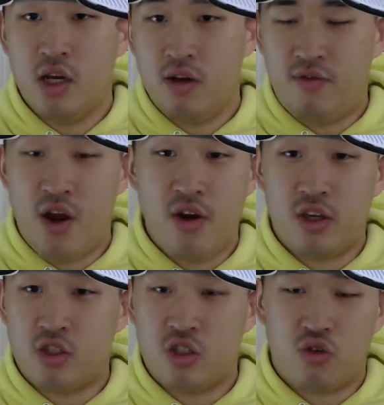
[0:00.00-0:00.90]

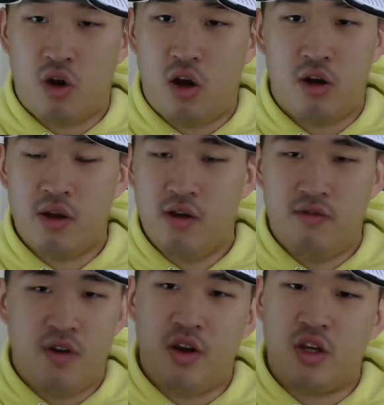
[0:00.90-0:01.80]
Very strong,
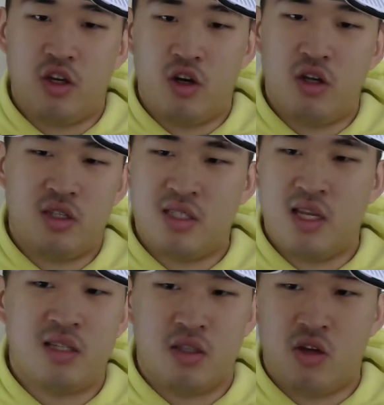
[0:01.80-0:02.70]
very good.
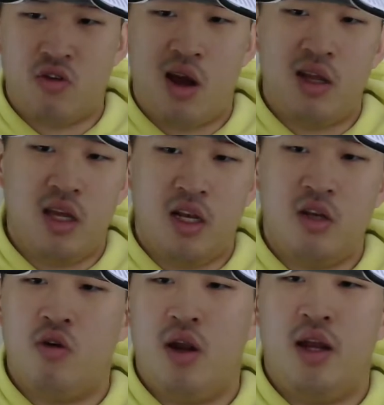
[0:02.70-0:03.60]
Sticks on the ground,
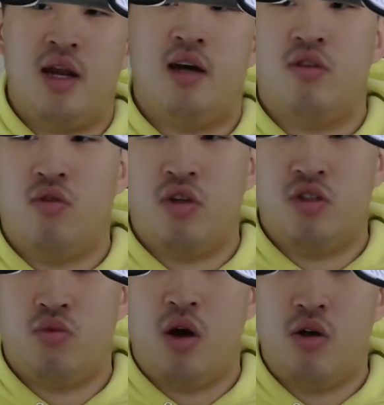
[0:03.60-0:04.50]
indoor and outdoor
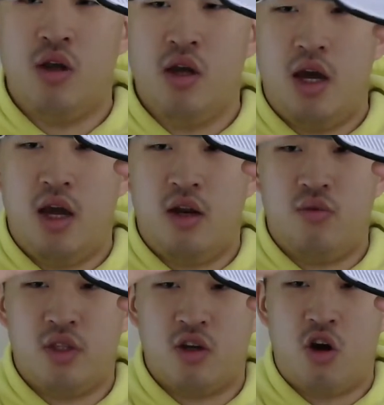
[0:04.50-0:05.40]
as well, and
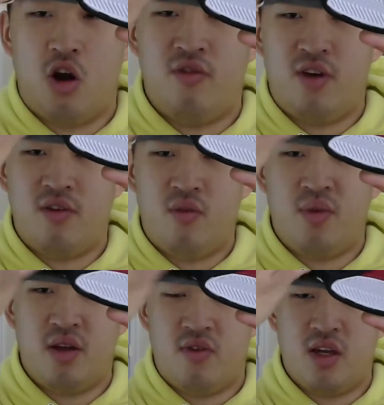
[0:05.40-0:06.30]
with the carbon fiber
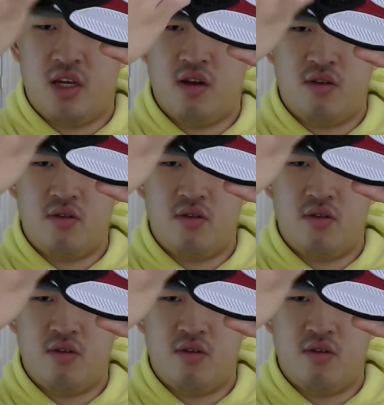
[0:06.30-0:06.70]
plate right here.